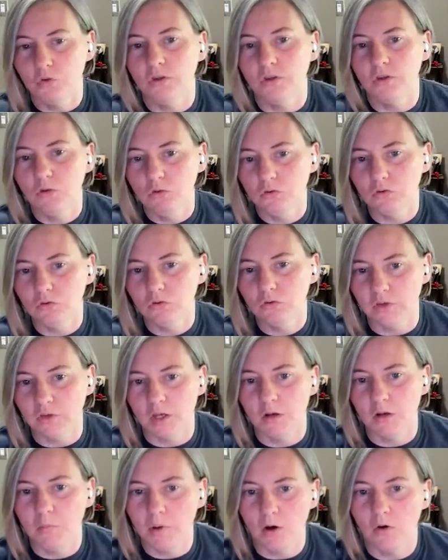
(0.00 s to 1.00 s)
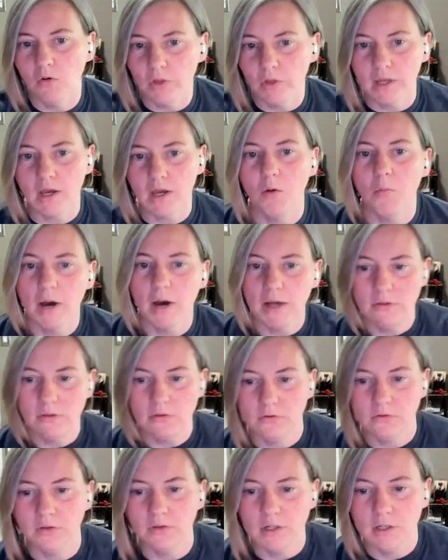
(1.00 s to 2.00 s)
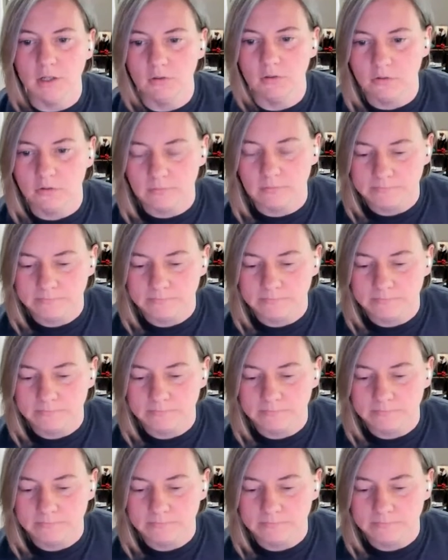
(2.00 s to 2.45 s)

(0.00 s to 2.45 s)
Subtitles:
users said about like how bad this site is.